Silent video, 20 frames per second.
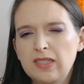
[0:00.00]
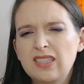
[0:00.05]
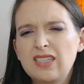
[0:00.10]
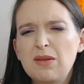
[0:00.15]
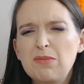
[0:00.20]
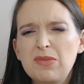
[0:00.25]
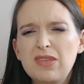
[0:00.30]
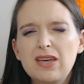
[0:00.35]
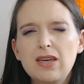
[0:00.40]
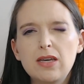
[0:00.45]

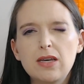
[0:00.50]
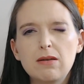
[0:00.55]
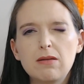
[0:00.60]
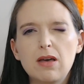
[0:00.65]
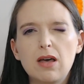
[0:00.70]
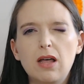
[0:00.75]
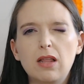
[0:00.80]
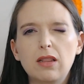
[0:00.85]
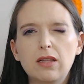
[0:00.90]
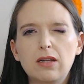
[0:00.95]
Something
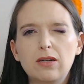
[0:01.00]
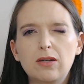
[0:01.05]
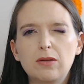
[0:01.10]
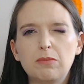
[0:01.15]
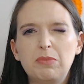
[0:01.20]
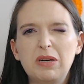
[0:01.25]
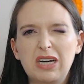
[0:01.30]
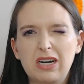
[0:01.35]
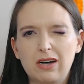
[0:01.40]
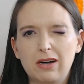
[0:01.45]
a little
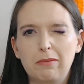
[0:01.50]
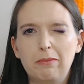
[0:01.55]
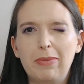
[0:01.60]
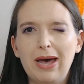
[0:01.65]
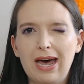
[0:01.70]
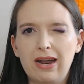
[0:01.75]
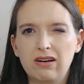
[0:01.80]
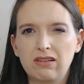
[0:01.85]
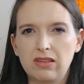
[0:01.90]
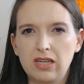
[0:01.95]
bigger and
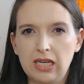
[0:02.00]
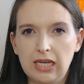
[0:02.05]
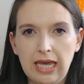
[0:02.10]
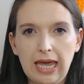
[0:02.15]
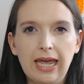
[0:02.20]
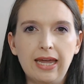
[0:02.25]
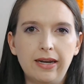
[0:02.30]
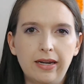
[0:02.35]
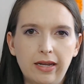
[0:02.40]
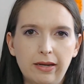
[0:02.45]
badder than
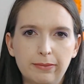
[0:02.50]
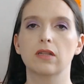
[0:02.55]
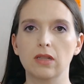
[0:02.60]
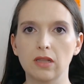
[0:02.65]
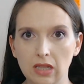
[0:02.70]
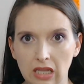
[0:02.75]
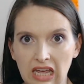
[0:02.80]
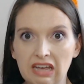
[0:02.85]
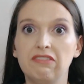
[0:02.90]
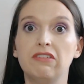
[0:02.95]
candy.
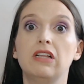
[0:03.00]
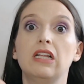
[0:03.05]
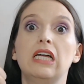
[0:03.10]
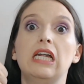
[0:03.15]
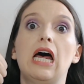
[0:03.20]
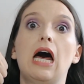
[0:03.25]
Level it